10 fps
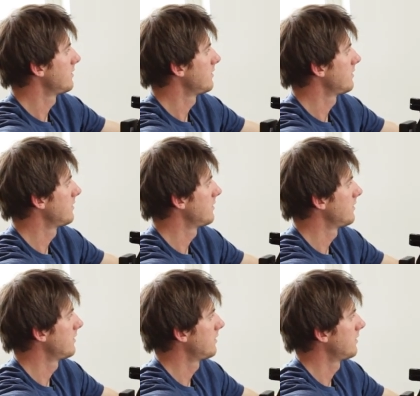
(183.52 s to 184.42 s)

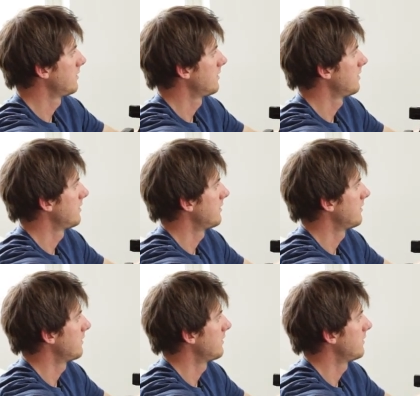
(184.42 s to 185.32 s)

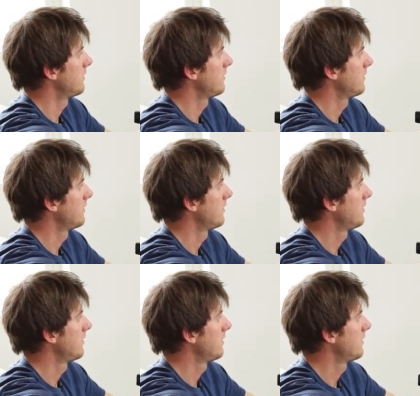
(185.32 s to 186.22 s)

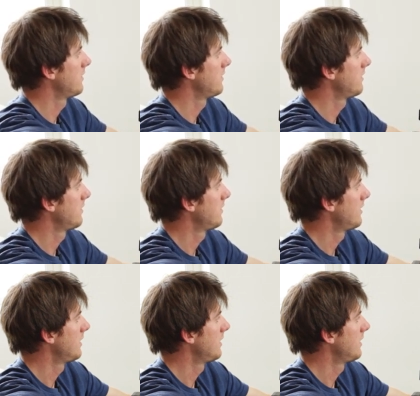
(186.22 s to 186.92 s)
No one is speaking in this clip.